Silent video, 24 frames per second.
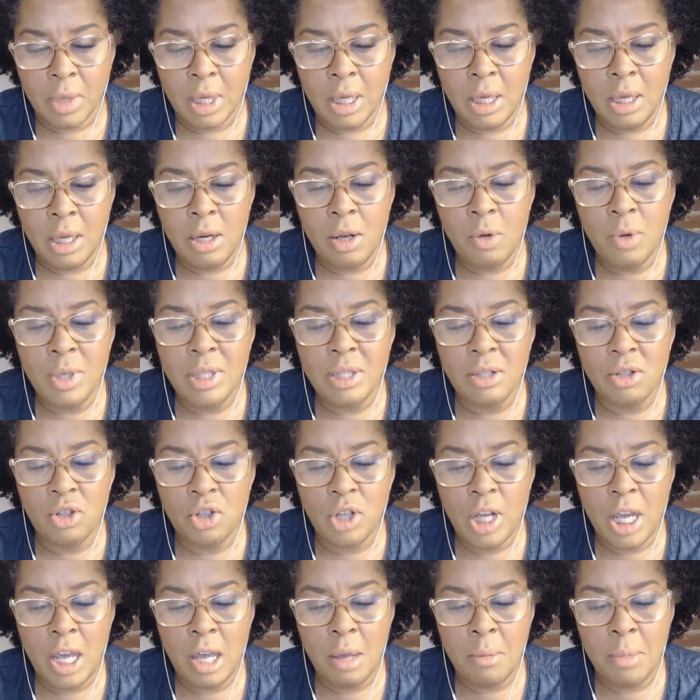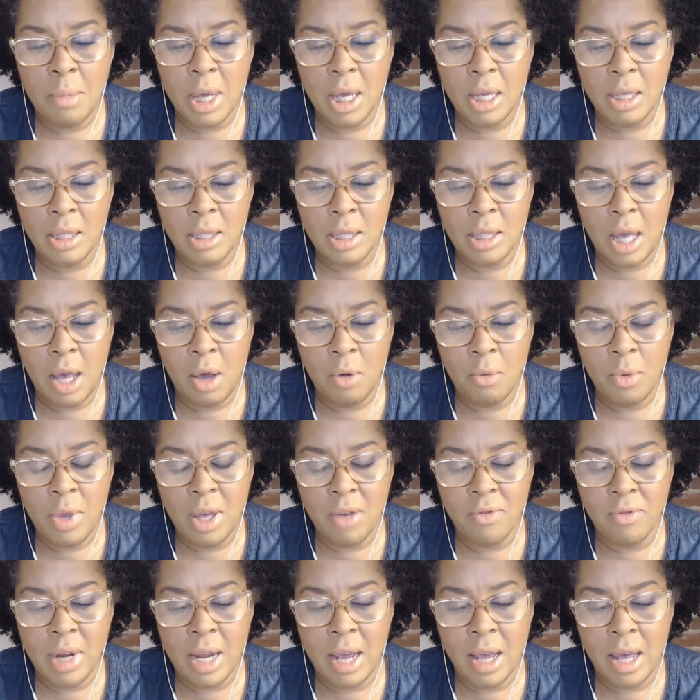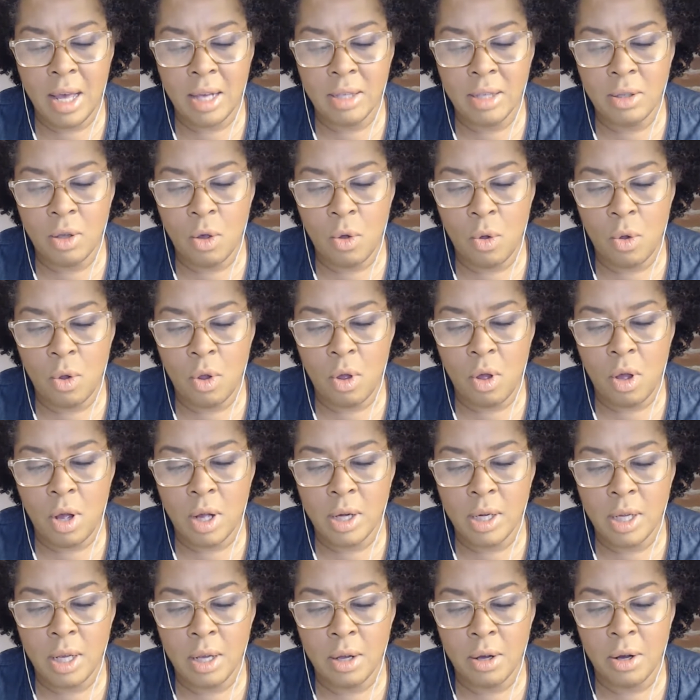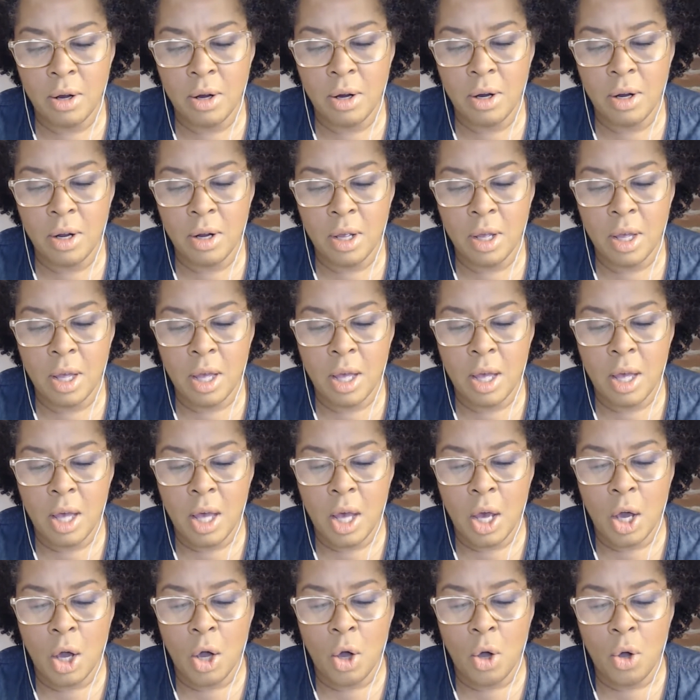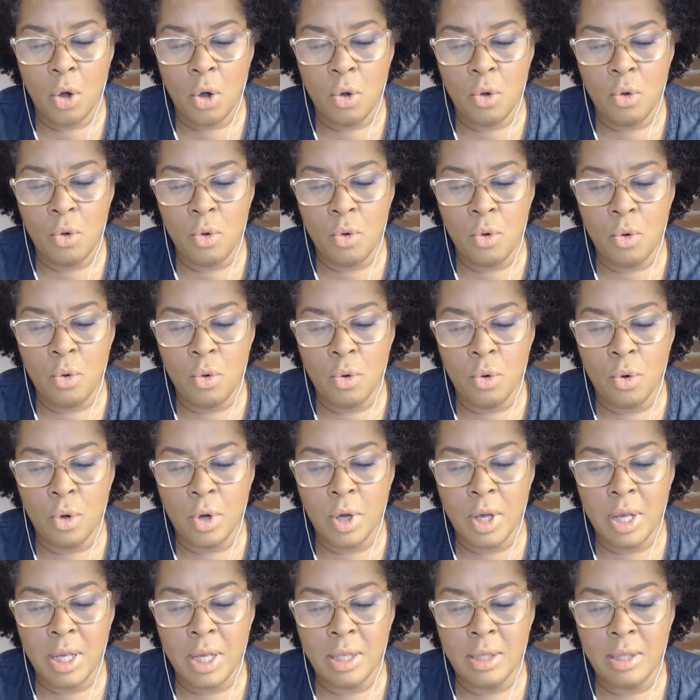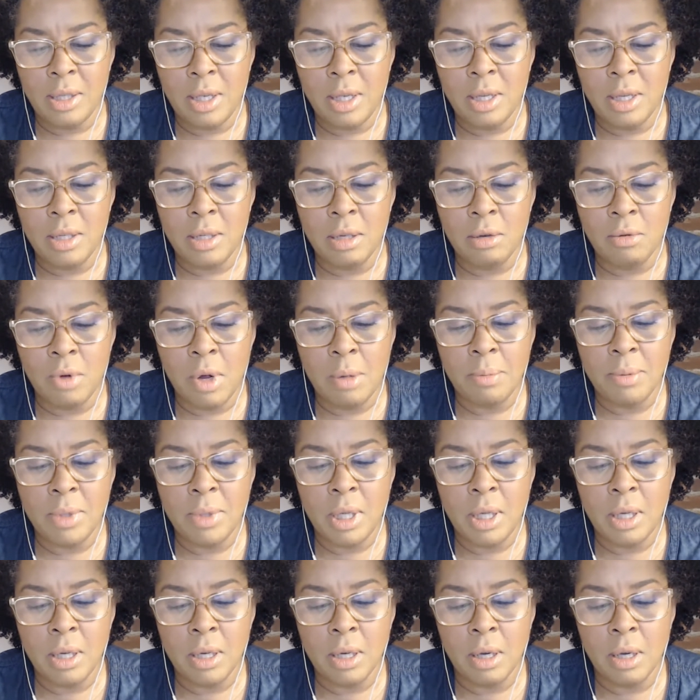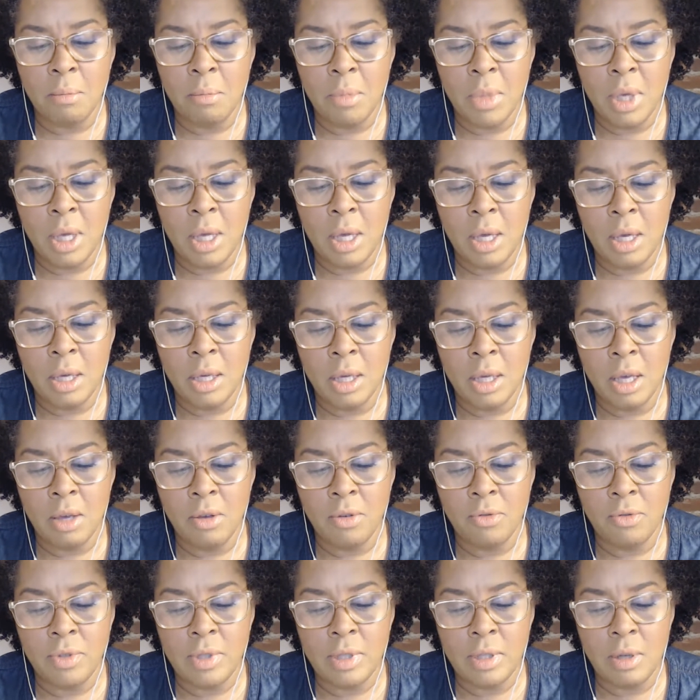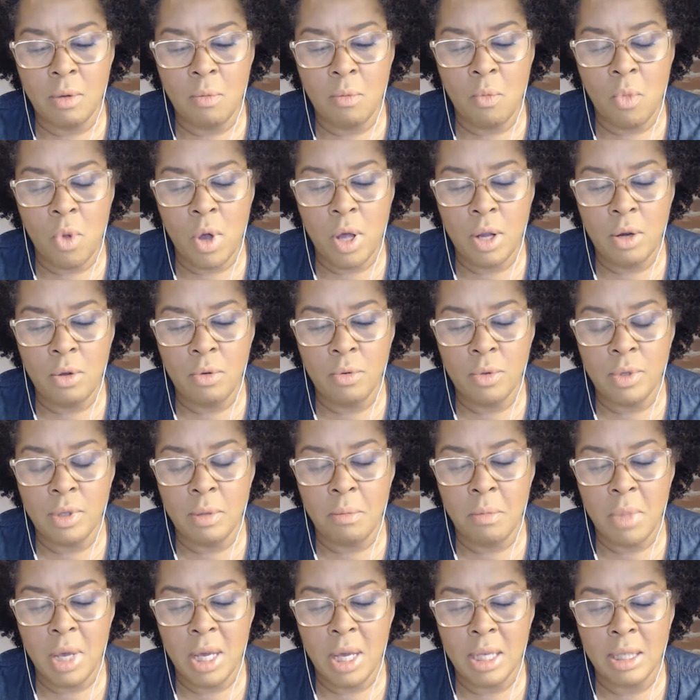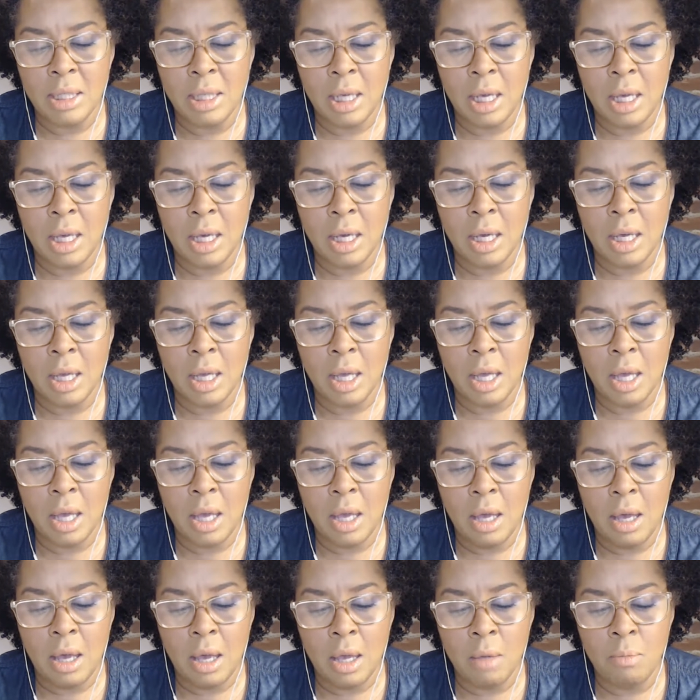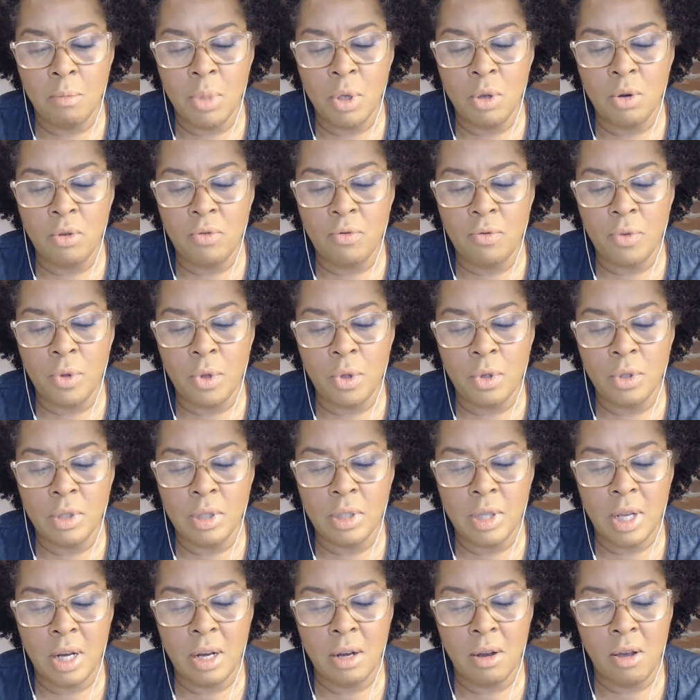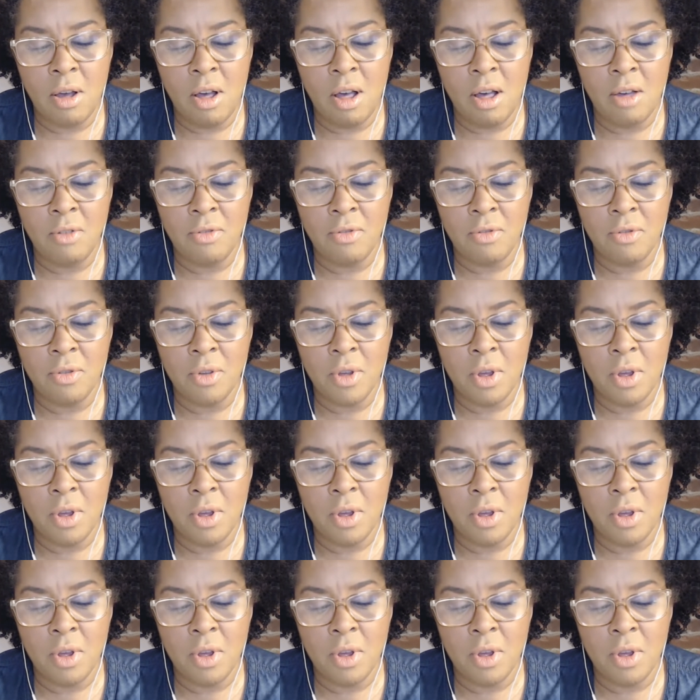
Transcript: You know what's a shame is that we have an asshole on here who is interrupting me give someone who is amazing a beautiful send off